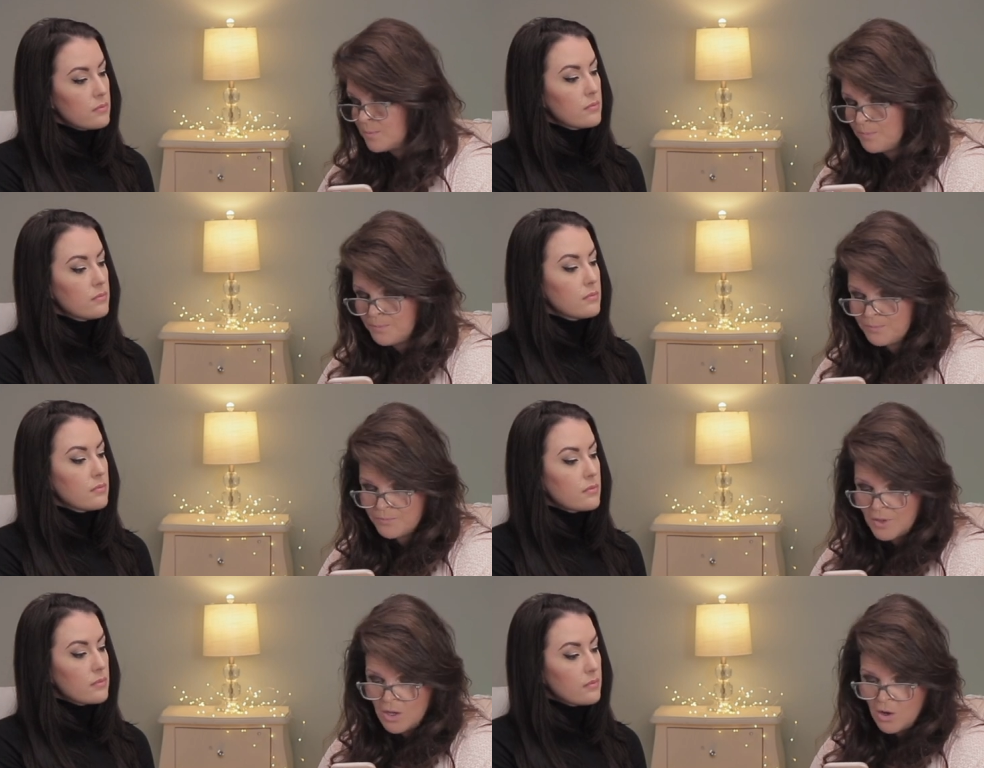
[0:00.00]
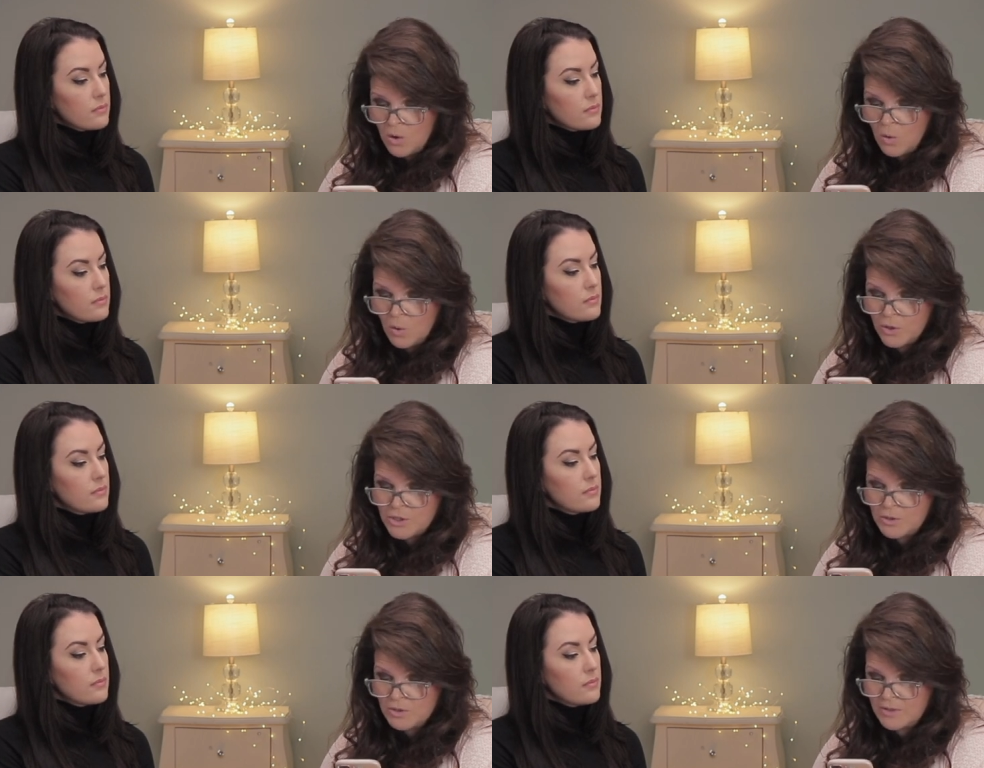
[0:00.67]
Speaker 1: Mm.
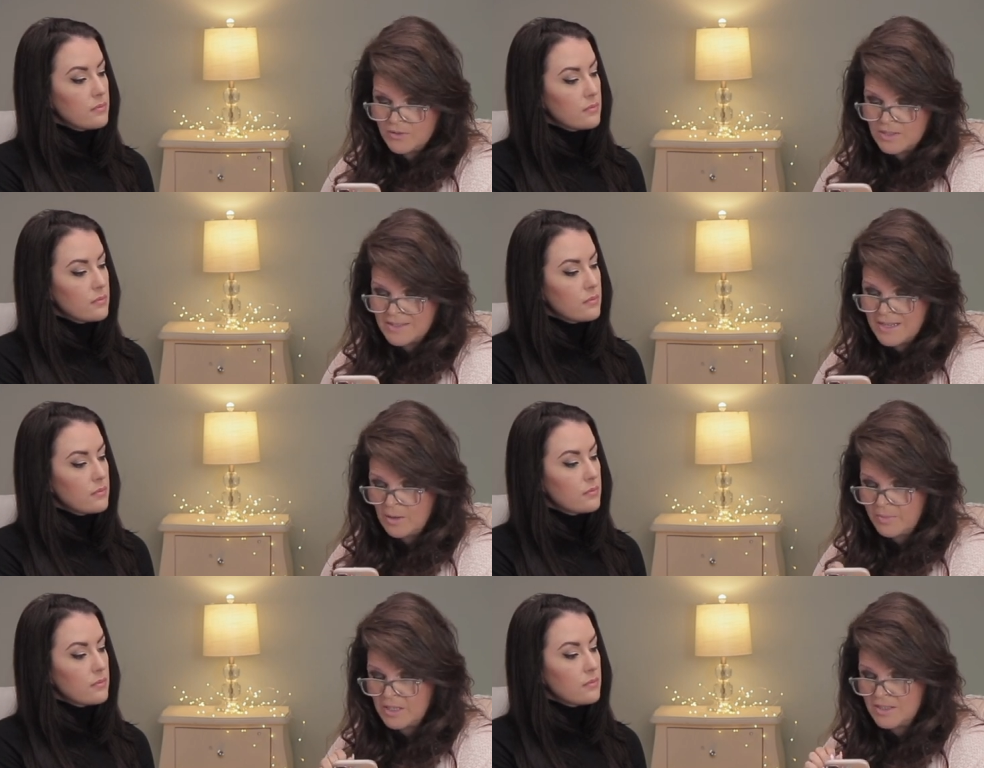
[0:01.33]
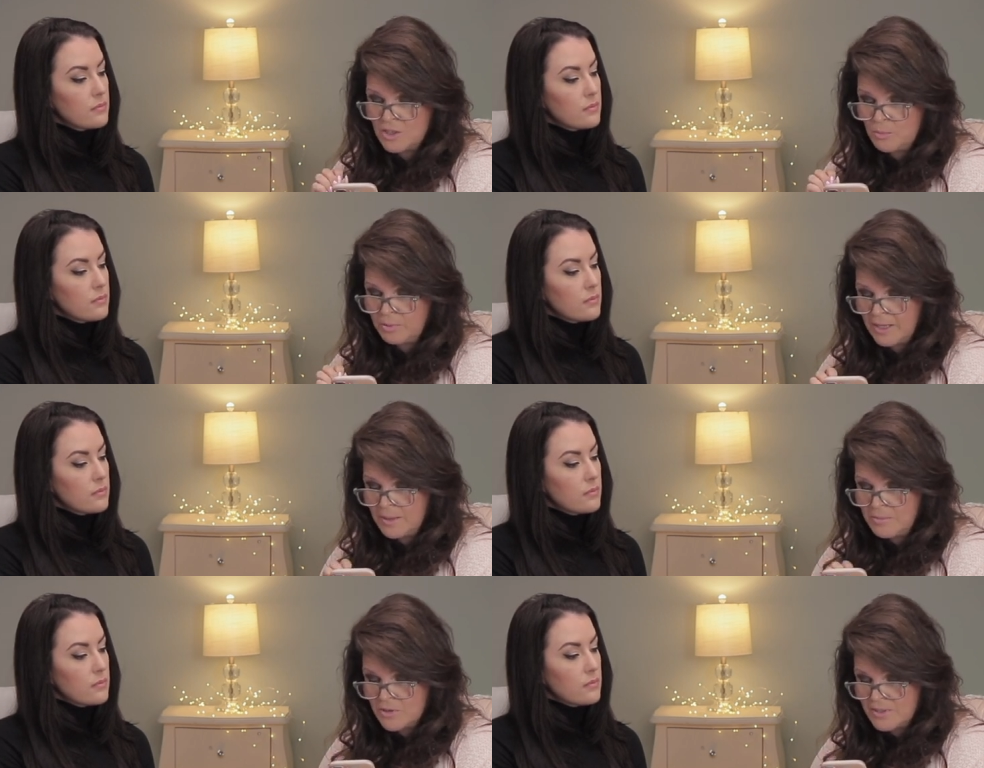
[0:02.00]
Or do you give a discount because you
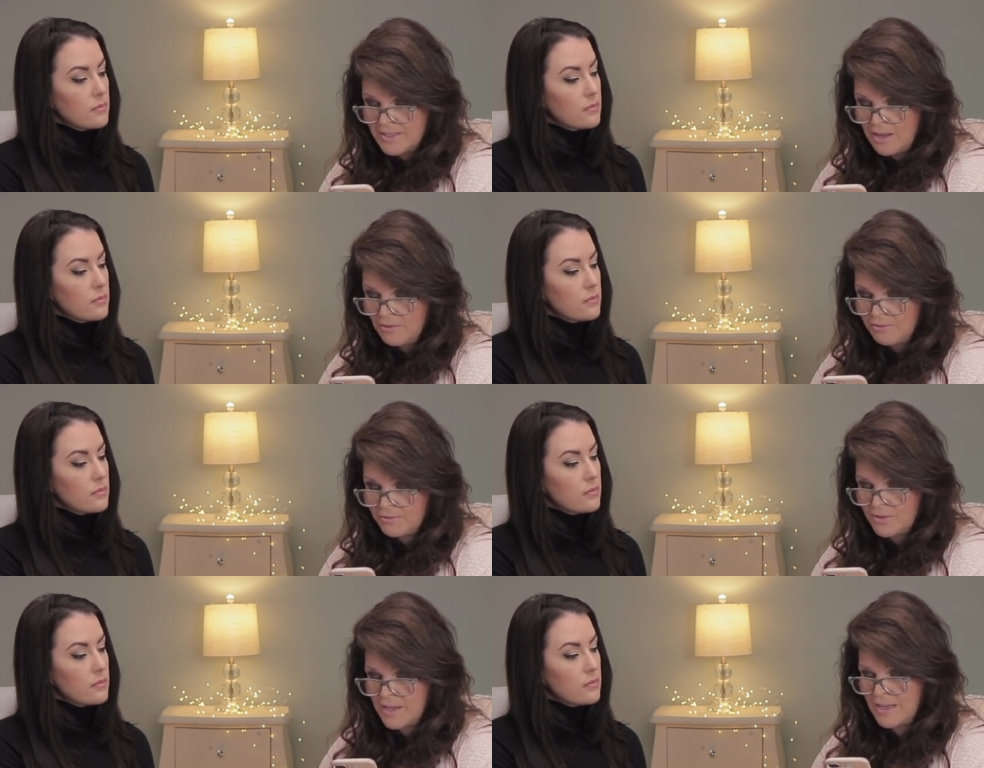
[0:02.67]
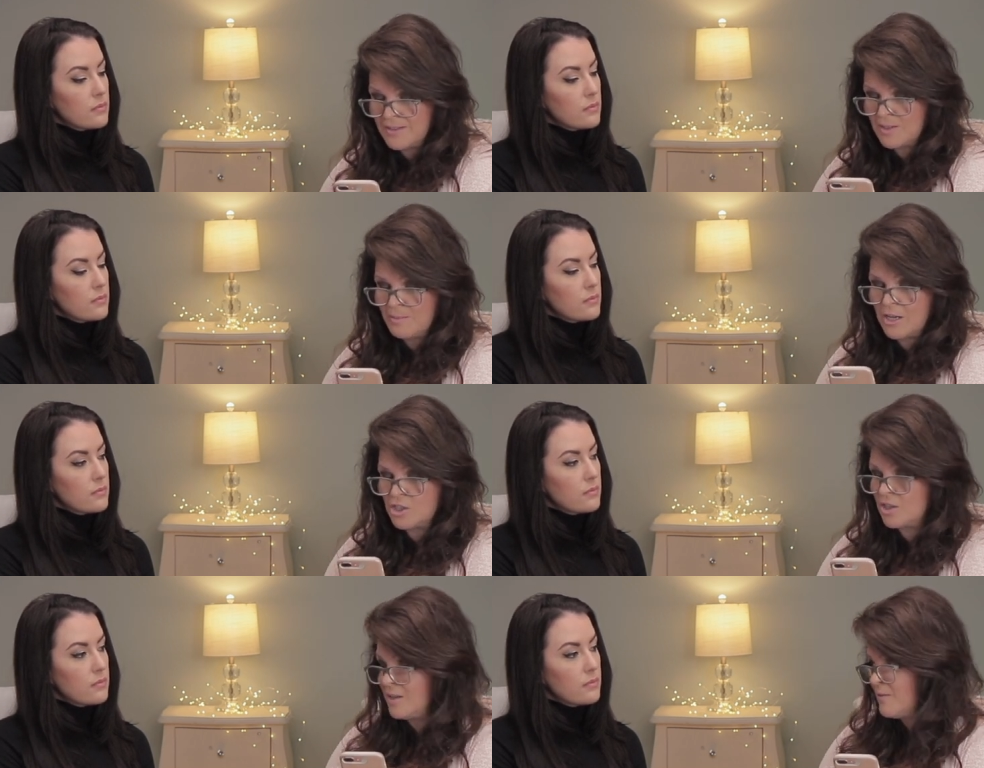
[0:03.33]
blame yourself? Thanks so
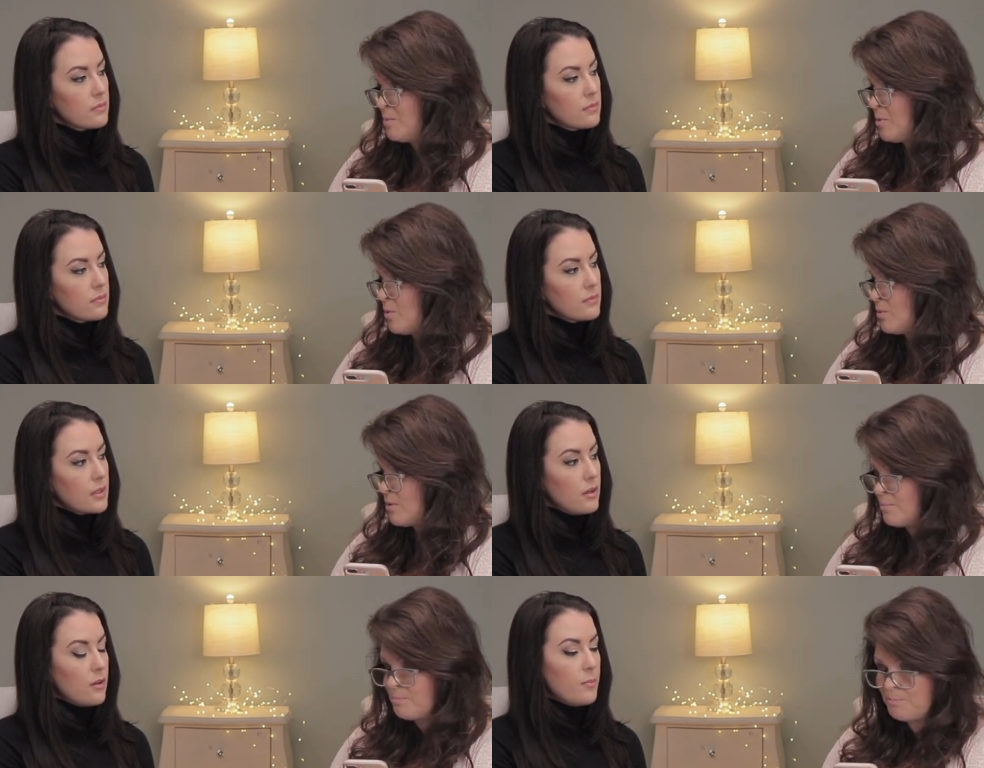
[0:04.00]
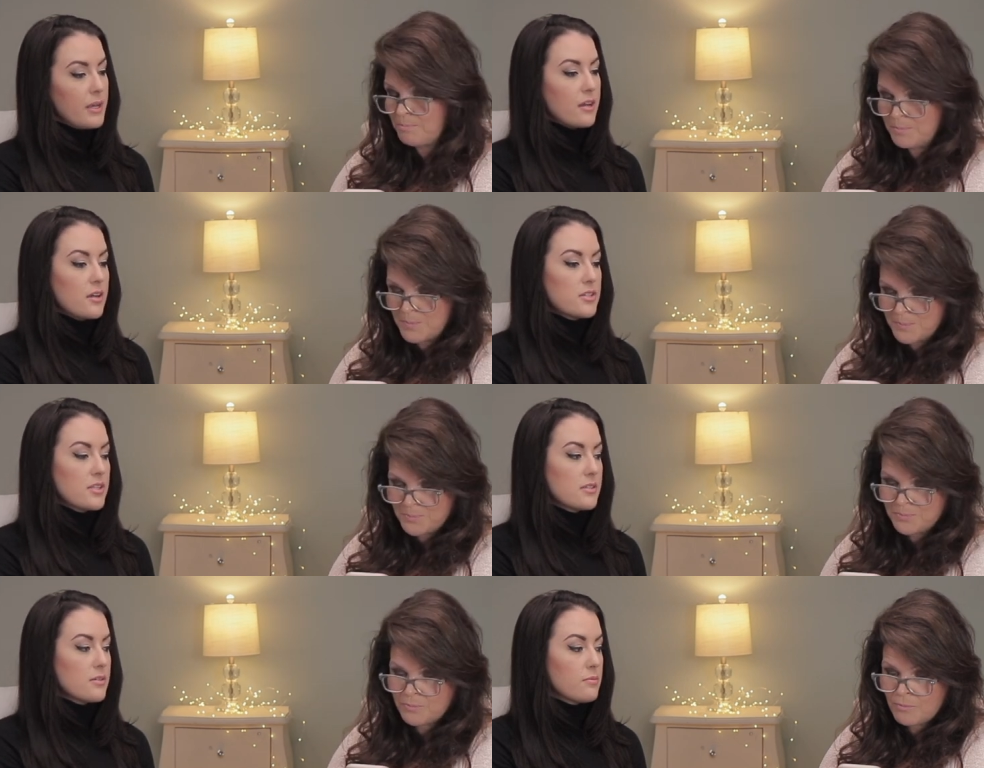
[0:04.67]
much. I love you both.
Speaker 2: Oh my
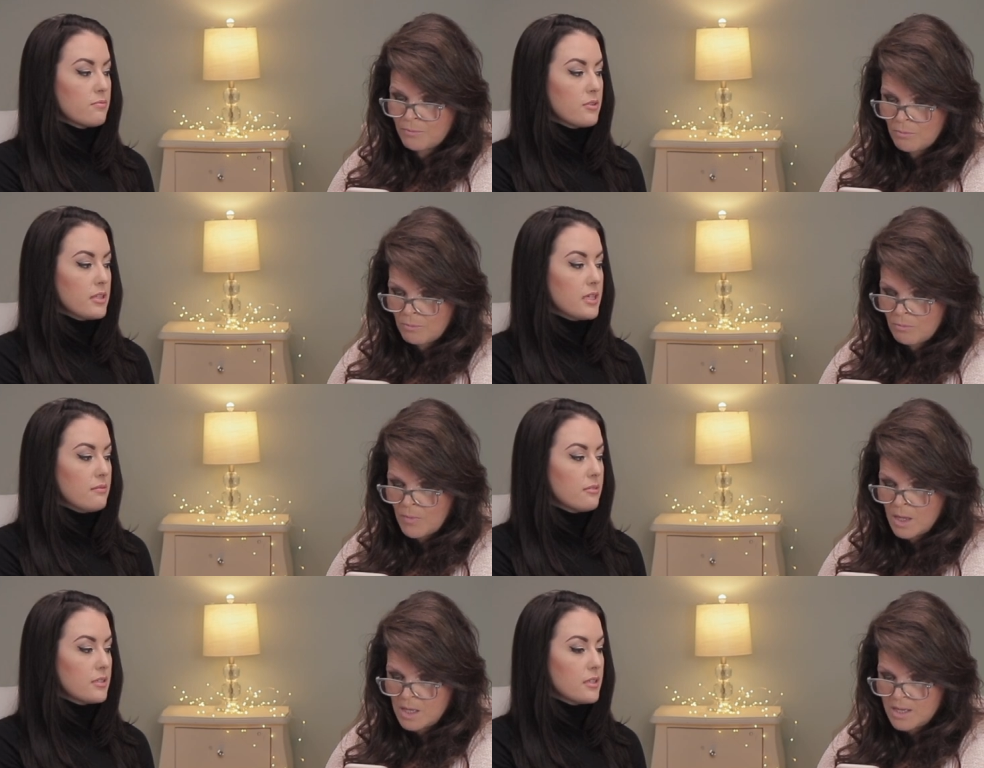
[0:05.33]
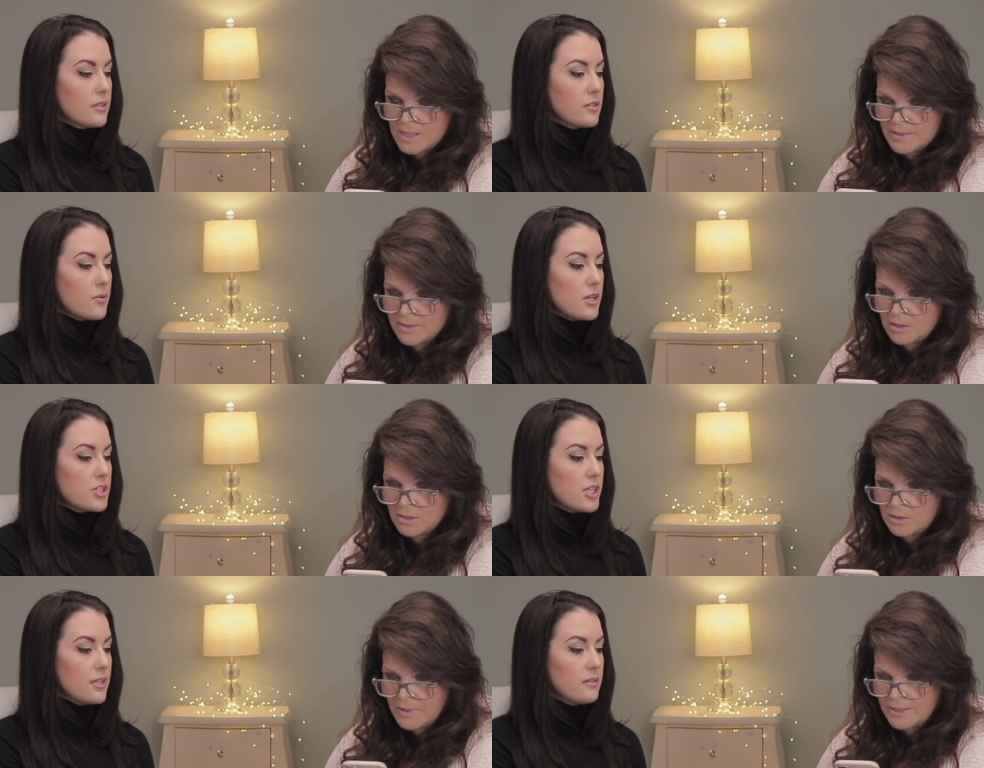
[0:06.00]
gosh, that's a really, really It is
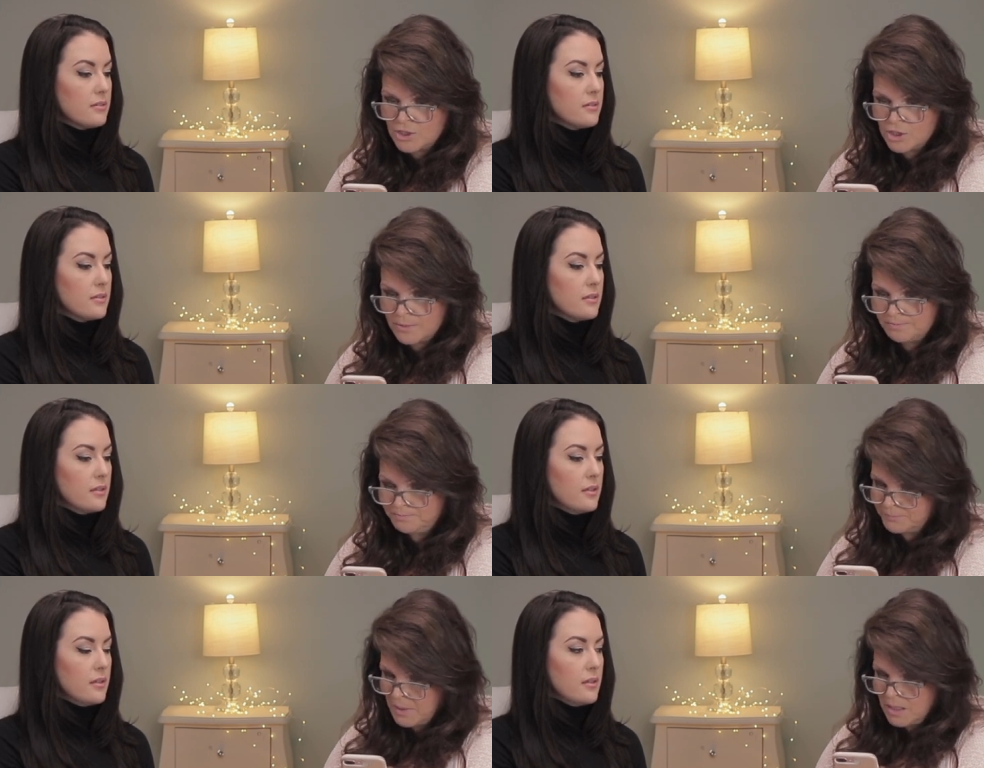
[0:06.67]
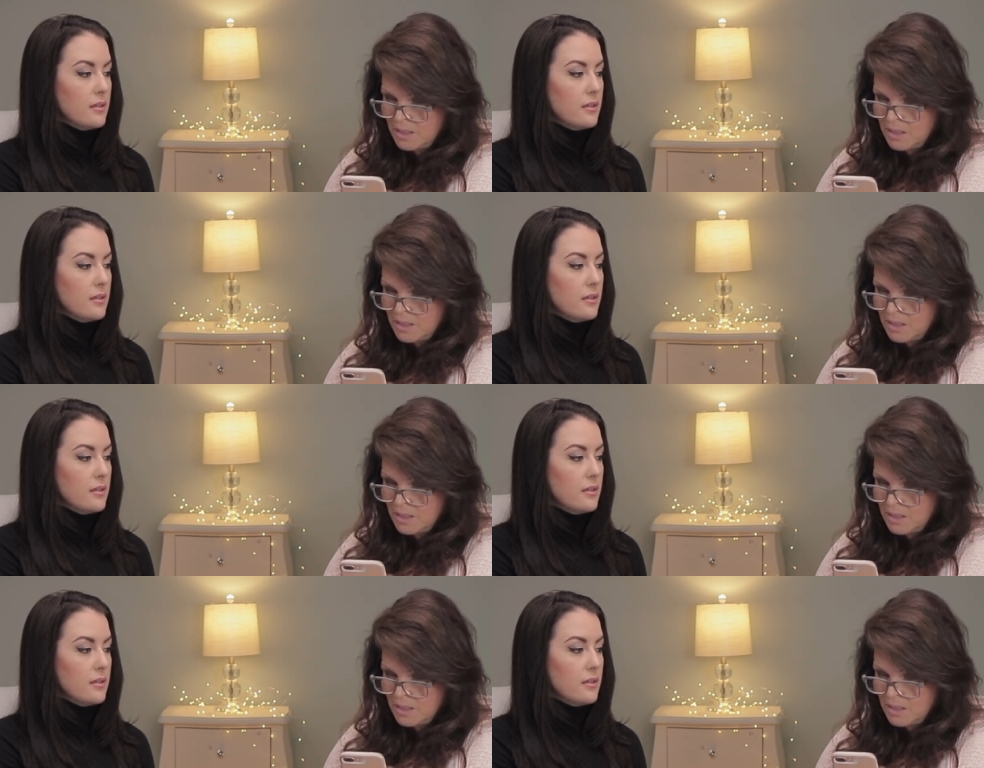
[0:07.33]
a good question.